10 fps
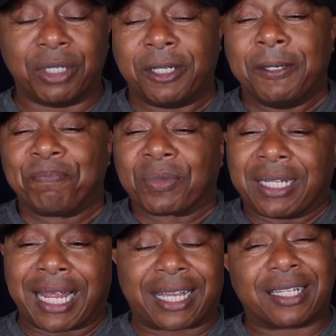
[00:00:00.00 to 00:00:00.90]
But
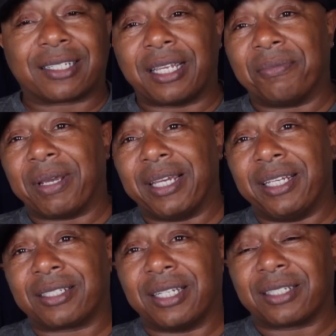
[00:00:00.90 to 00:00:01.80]
like I say, man,
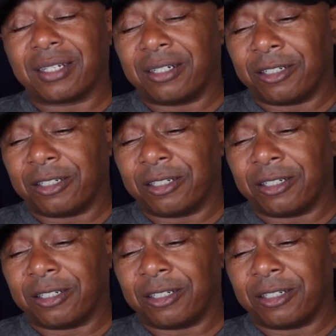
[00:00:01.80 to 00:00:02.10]
it's